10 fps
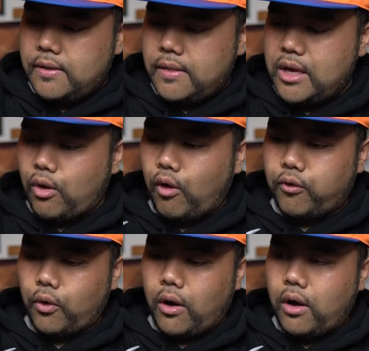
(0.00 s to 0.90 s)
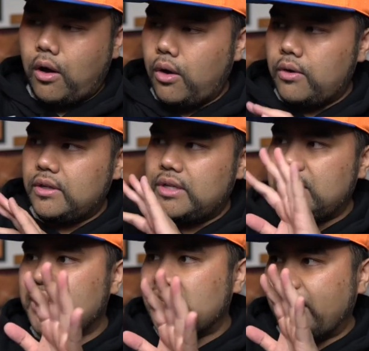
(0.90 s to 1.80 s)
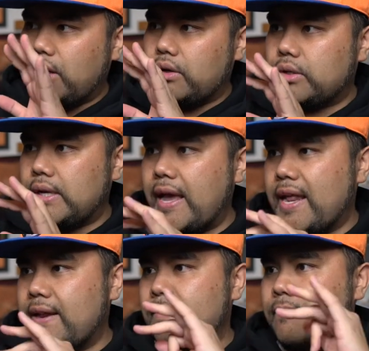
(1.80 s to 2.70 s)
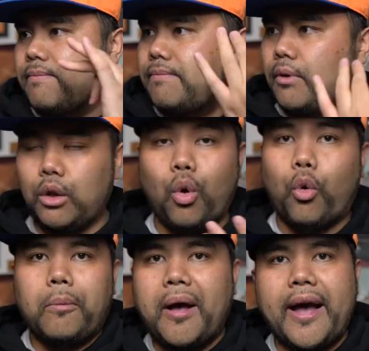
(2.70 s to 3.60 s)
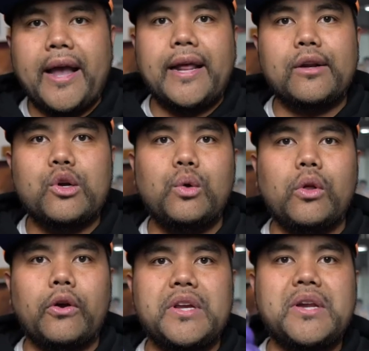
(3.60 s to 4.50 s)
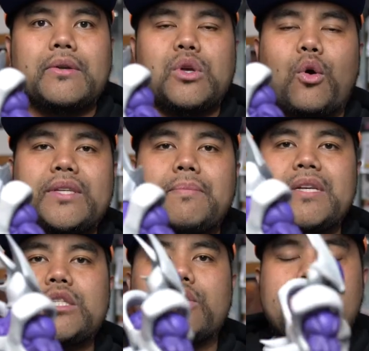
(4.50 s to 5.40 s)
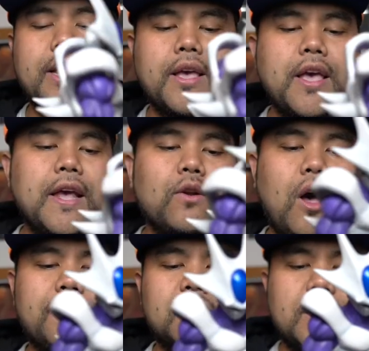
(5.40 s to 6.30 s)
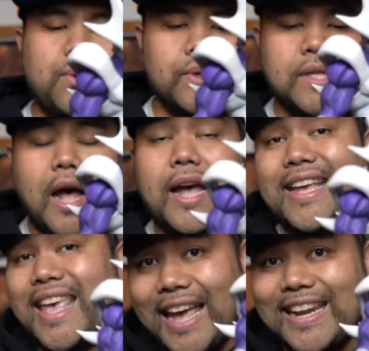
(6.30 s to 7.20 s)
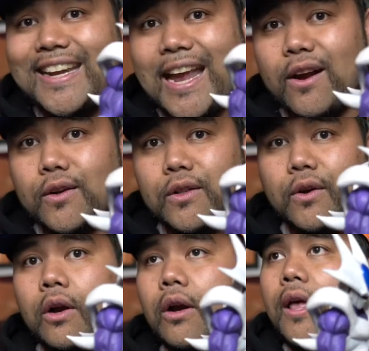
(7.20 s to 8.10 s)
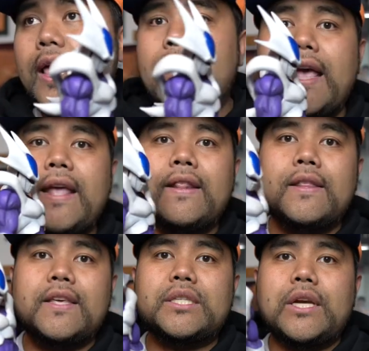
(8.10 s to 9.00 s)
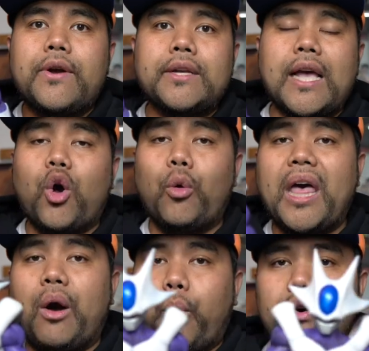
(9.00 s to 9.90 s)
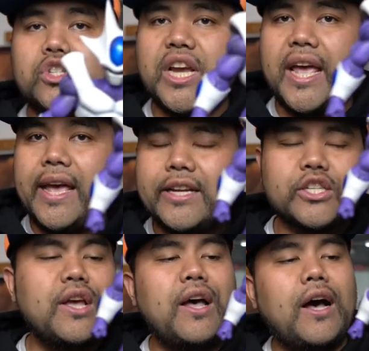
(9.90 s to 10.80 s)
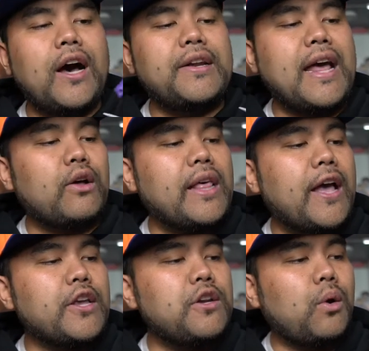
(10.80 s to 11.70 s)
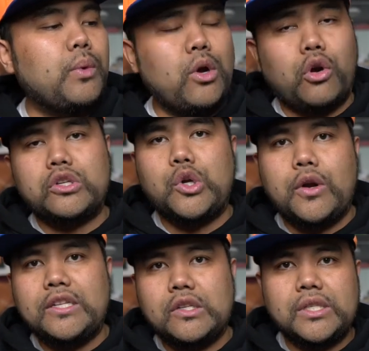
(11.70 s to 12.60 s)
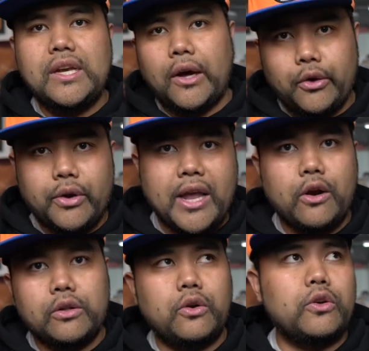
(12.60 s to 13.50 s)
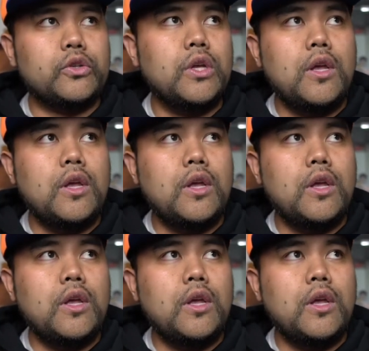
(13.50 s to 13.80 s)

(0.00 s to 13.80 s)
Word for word: the overall details and lore behind Cooler, you know, it's always a mystery. You know, obviously he was not a canon character in the series. I hope that will change now that, you know, we are starting to see other characters